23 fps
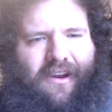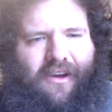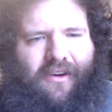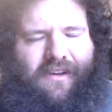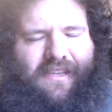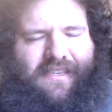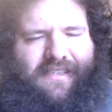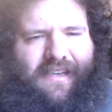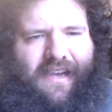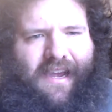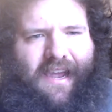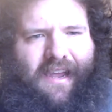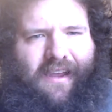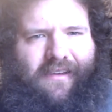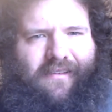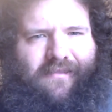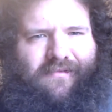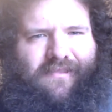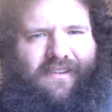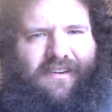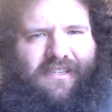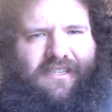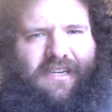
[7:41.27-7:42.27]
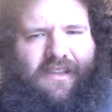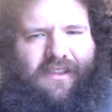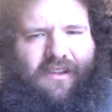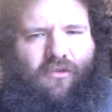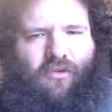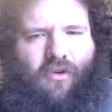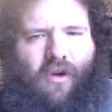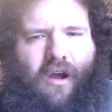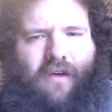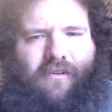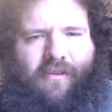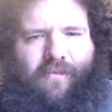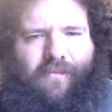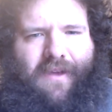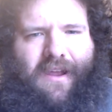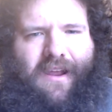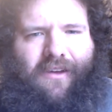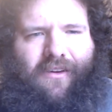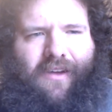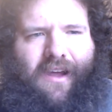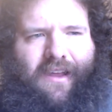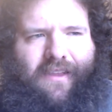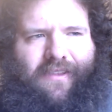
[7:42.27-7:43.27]
It's like, there's nothing wrong with
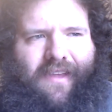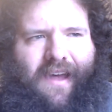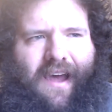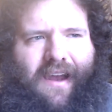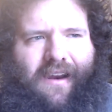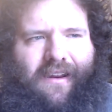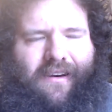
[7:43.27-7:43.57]
being like that.